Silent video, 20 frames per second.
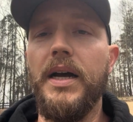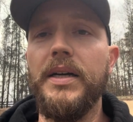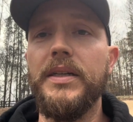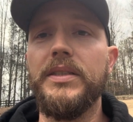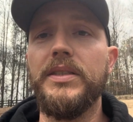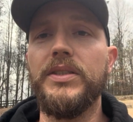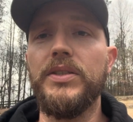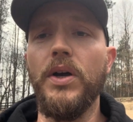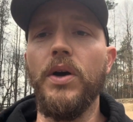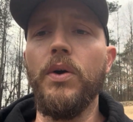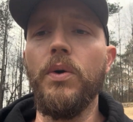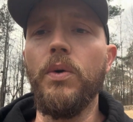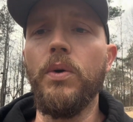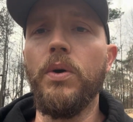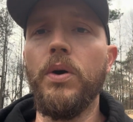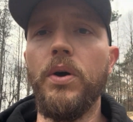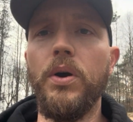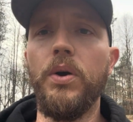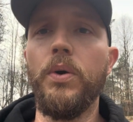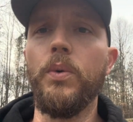So
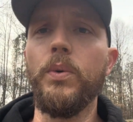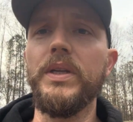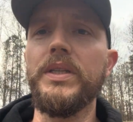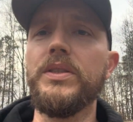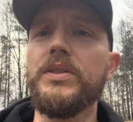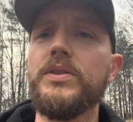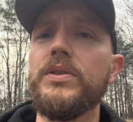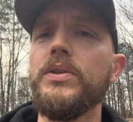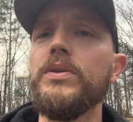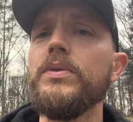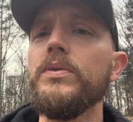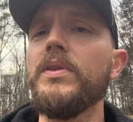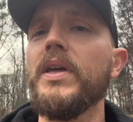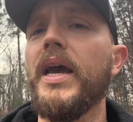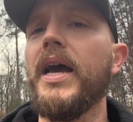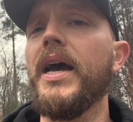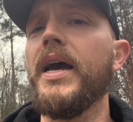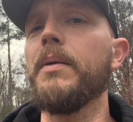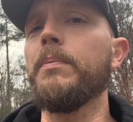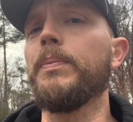we do
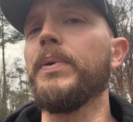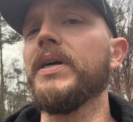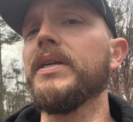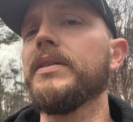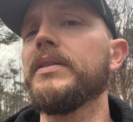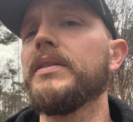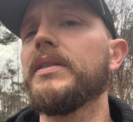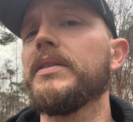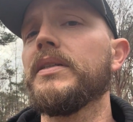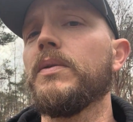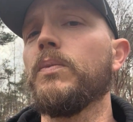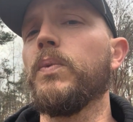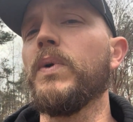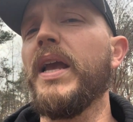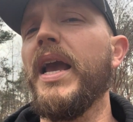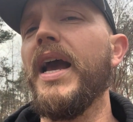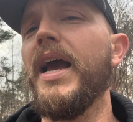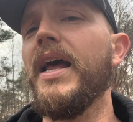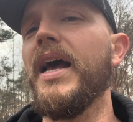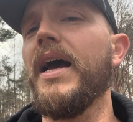that, but
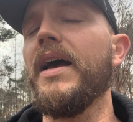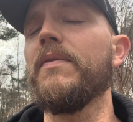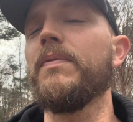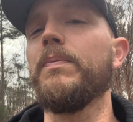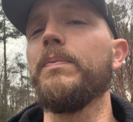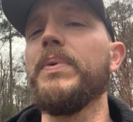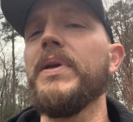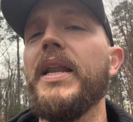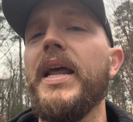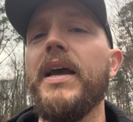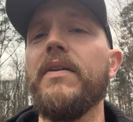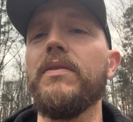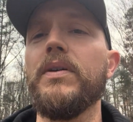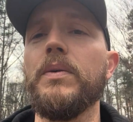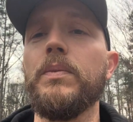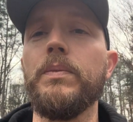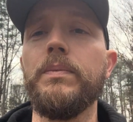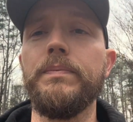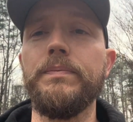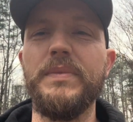I've been having
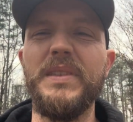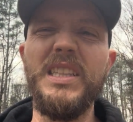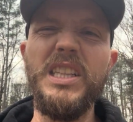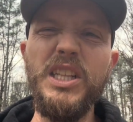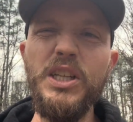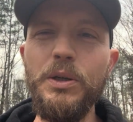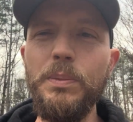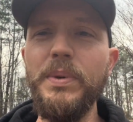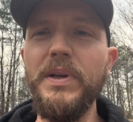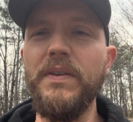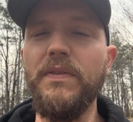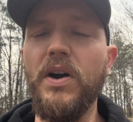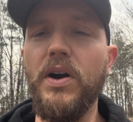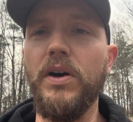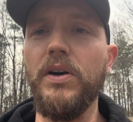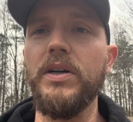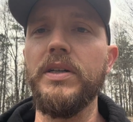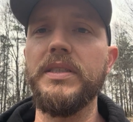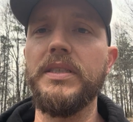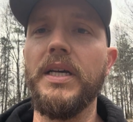a little bit of a
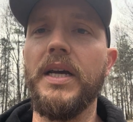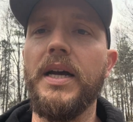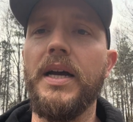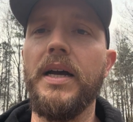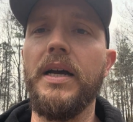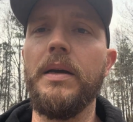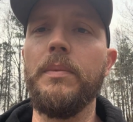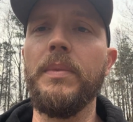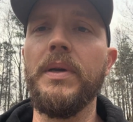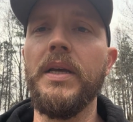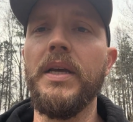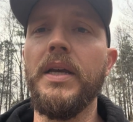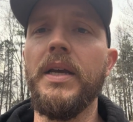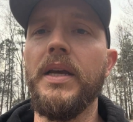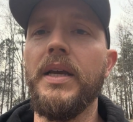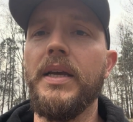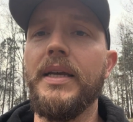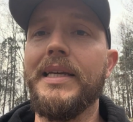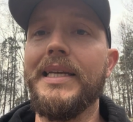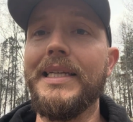hard time
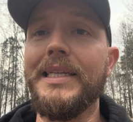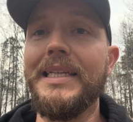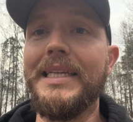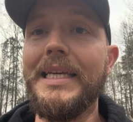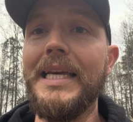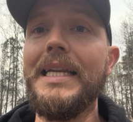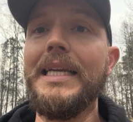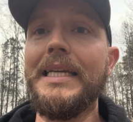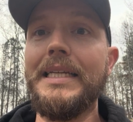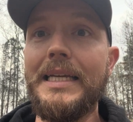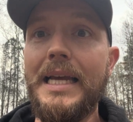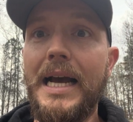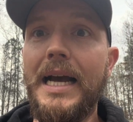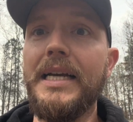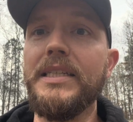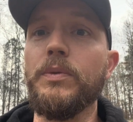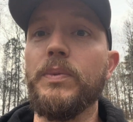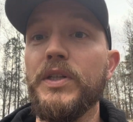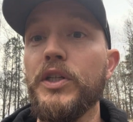getting guys.